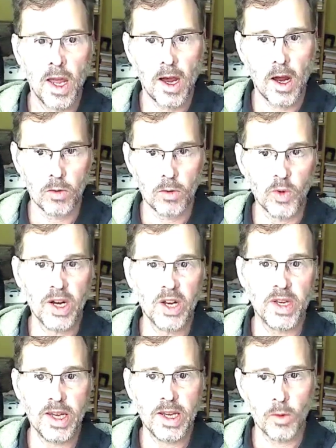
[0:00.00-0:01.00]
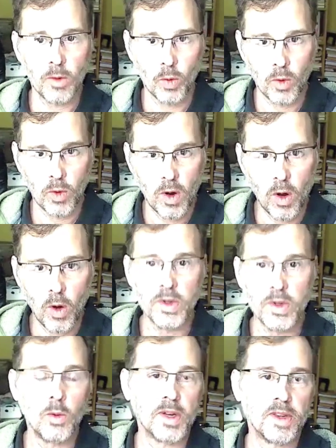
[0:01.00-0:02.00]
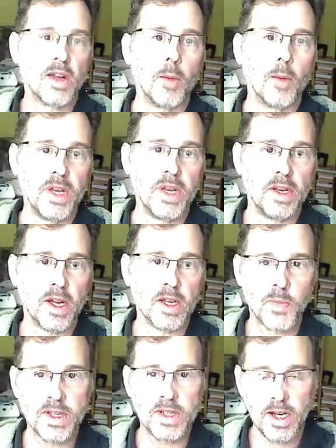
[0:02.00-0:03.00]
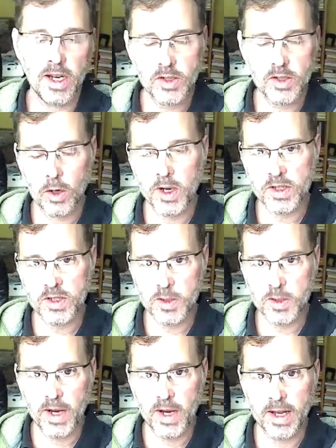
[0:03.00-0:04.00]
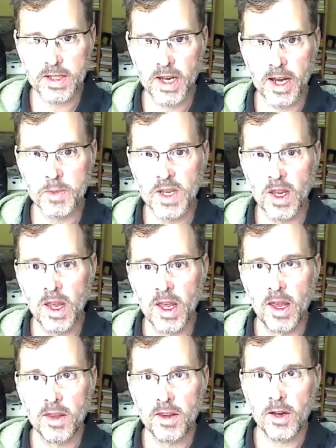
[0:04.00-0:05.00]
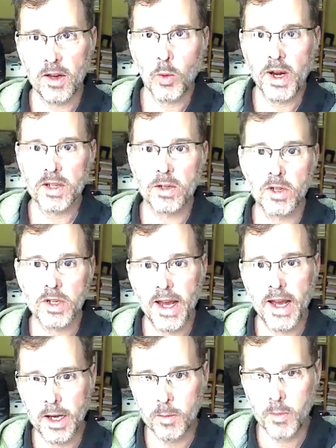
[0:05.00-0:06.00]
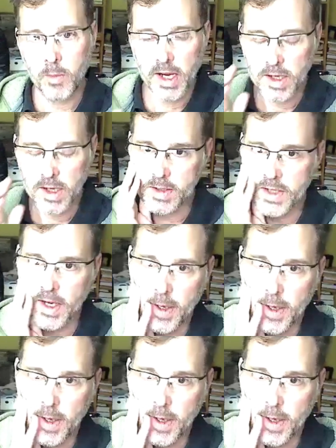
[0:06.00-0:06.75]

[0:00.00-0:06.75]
are really only what the company does. But to answer your questions about enzymes, the other way to look at it, Mike, is